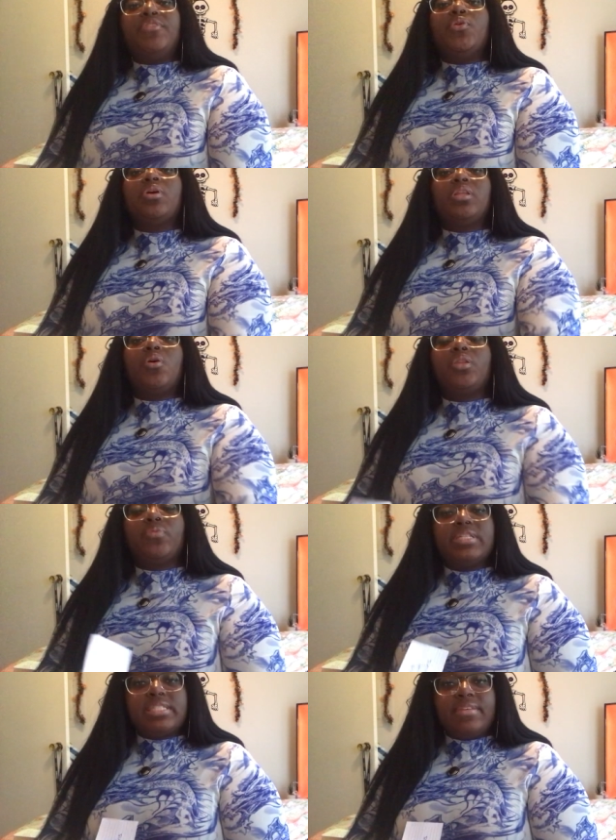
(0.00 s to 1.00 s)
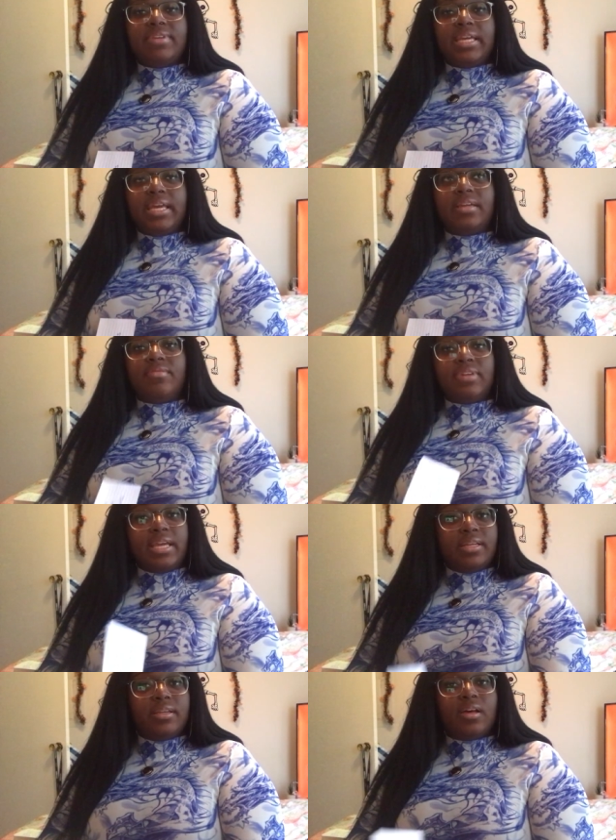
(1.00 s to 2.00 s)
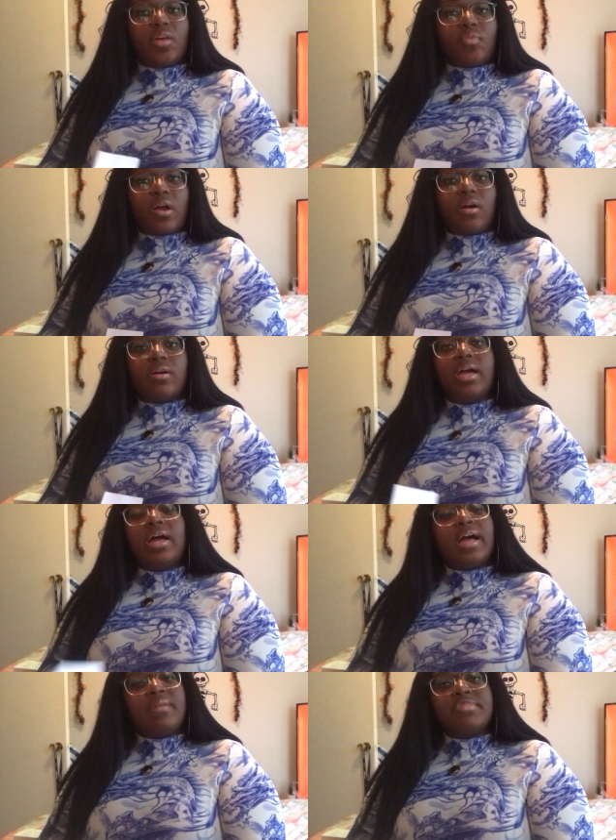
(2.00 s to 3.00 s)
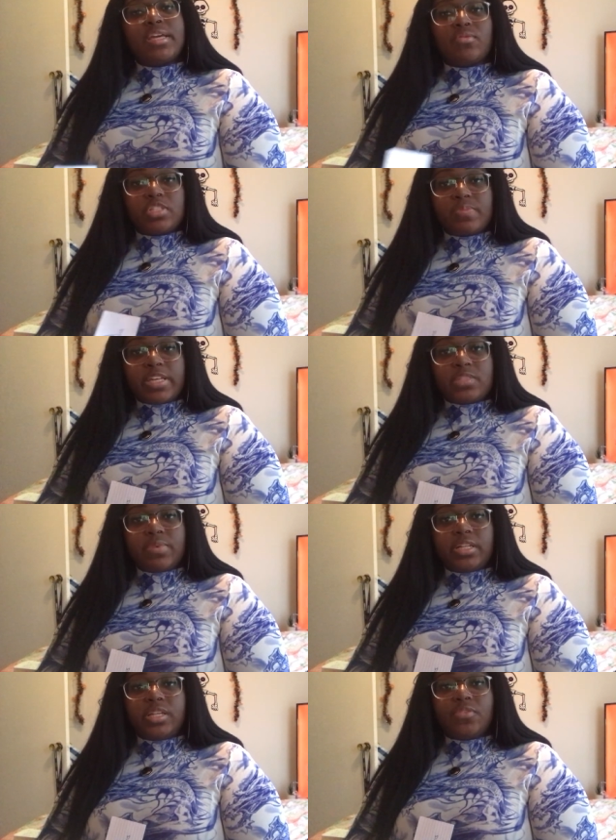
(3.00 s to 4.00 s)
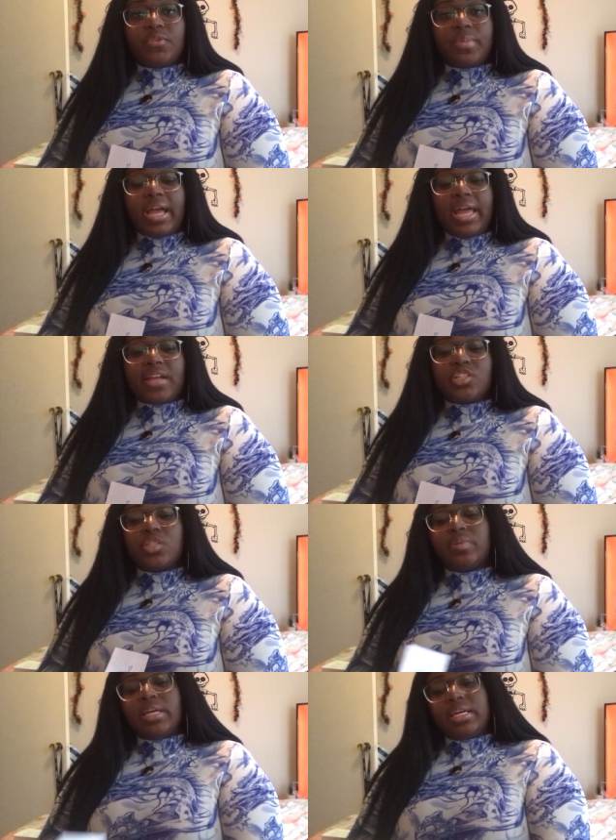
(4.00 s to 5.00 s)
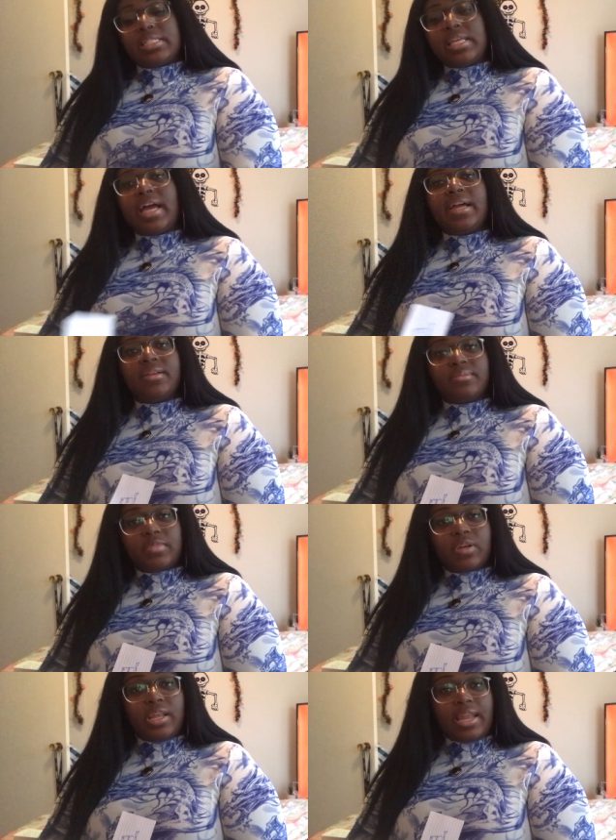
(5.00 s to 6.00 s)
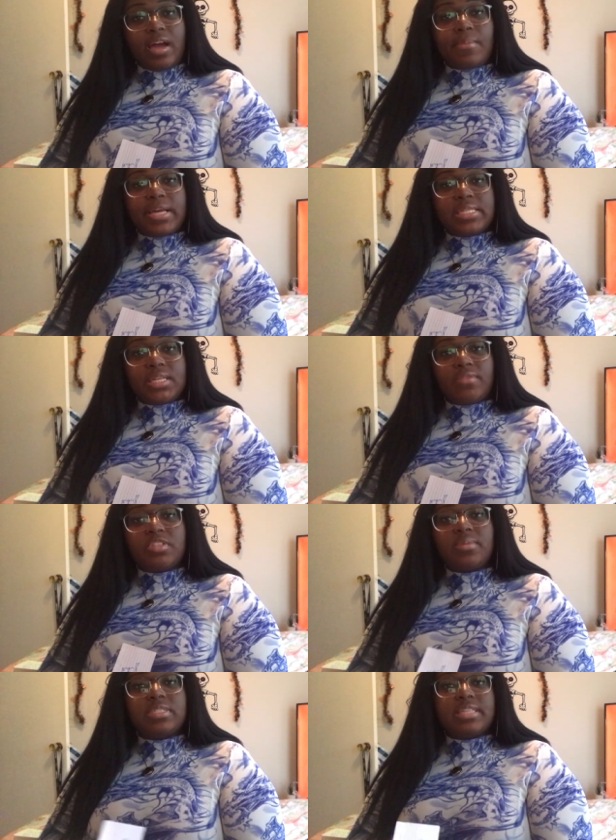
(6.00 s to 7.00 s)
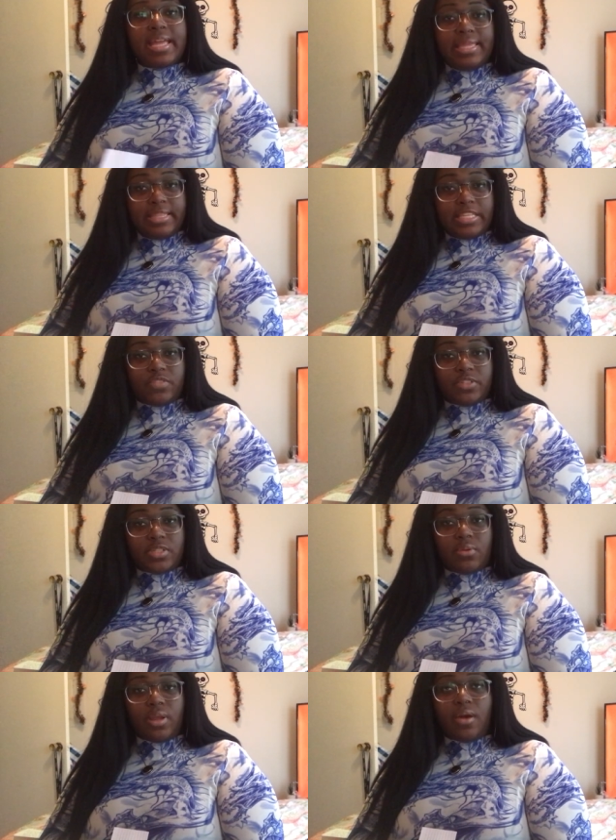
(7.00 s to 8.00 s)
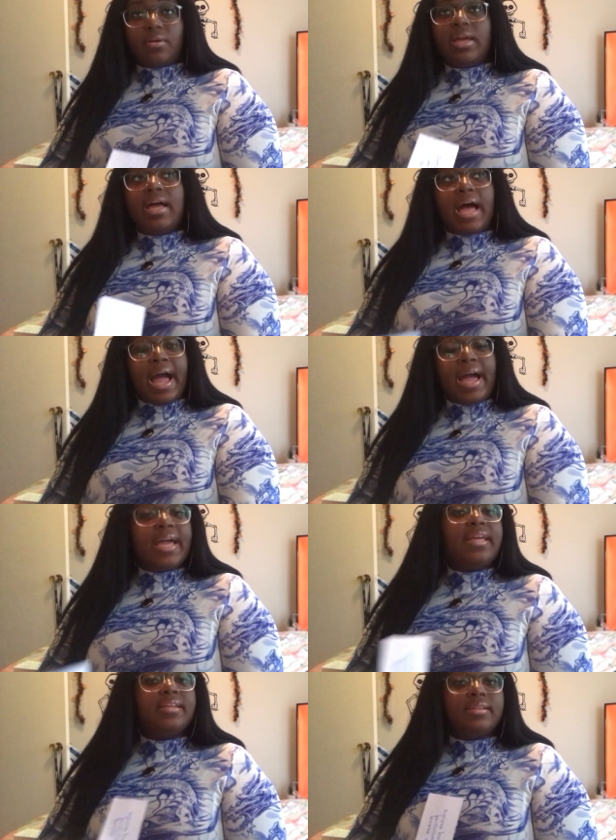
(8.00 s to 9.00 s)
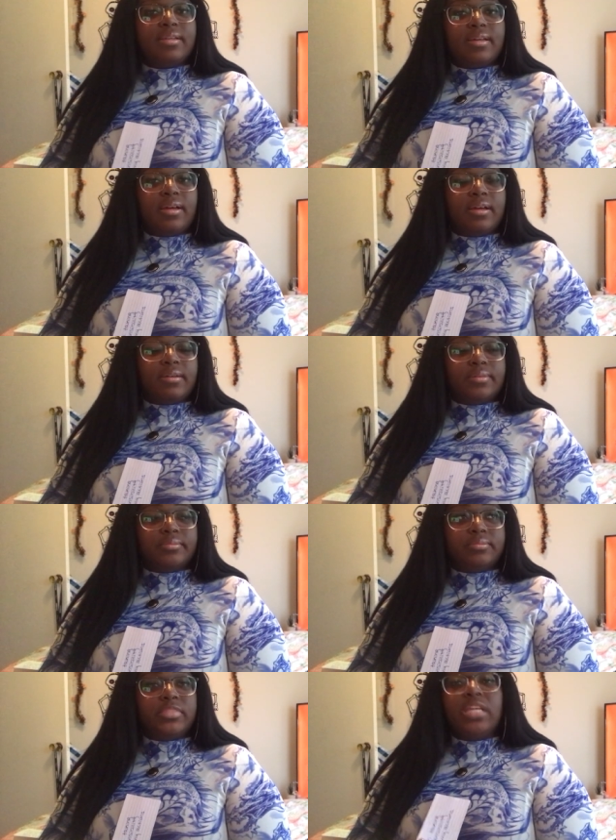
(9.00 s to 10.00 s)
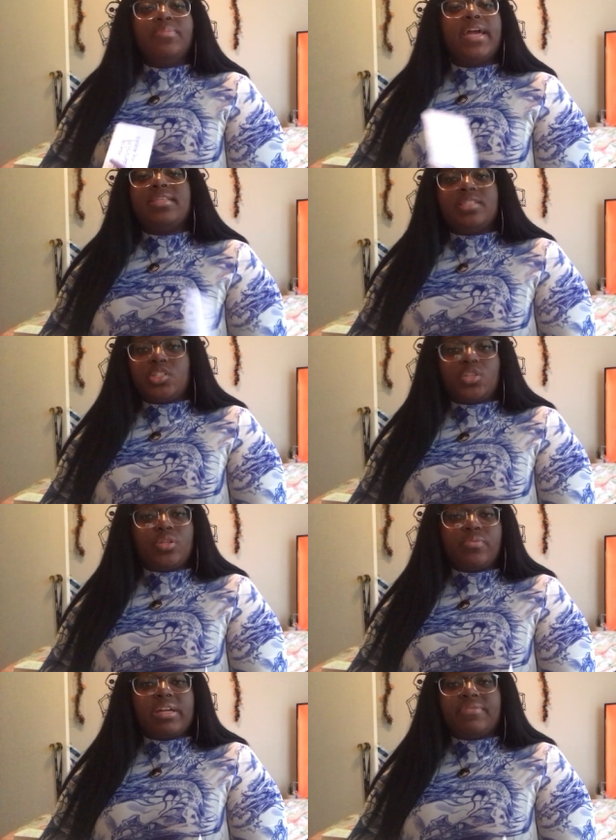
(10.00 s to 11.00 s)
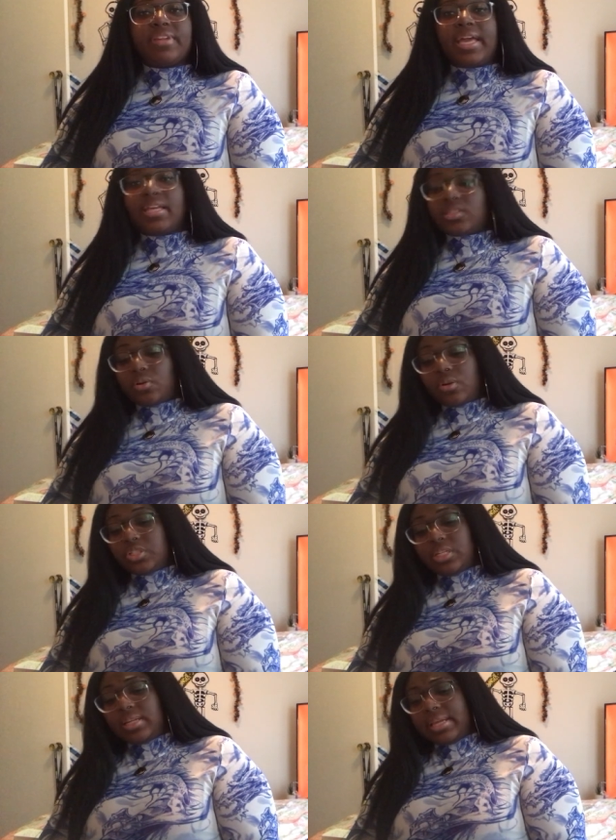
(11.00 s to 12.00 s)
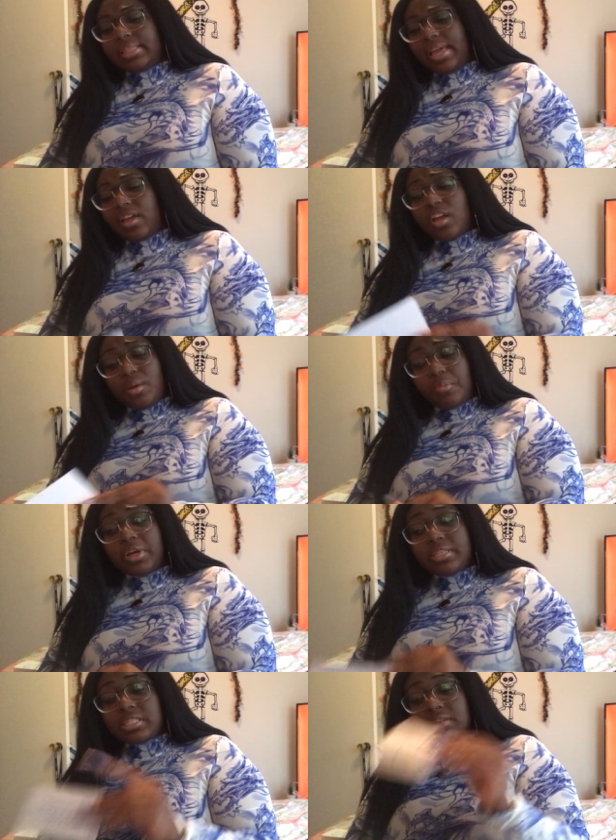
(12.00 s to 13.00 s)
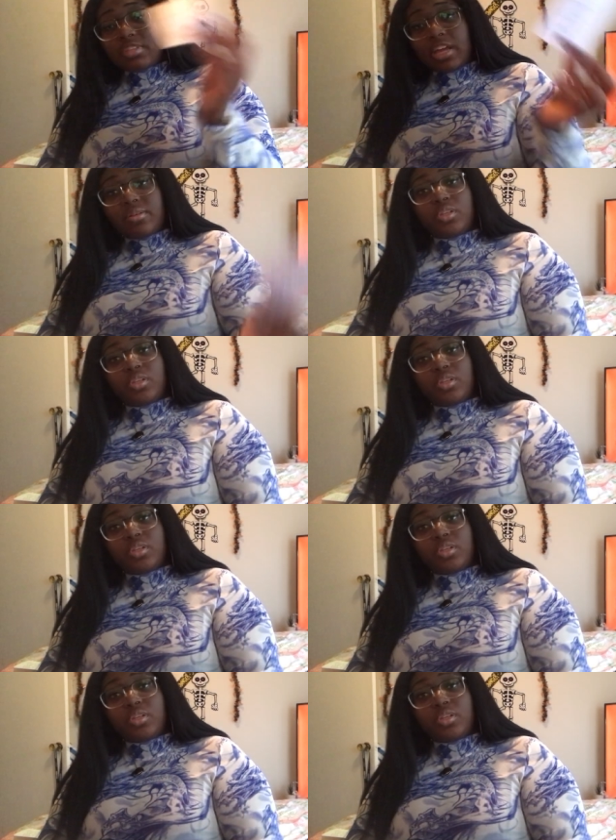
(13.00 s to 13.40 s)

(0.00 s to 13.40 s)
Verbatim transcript: if you are on the receiving end of getting done wrong. I'm taking responsibility for my actions because I allowed myself to stay in this for so long. I um, didn't pay attention to the red flags or shit like that. But it seems like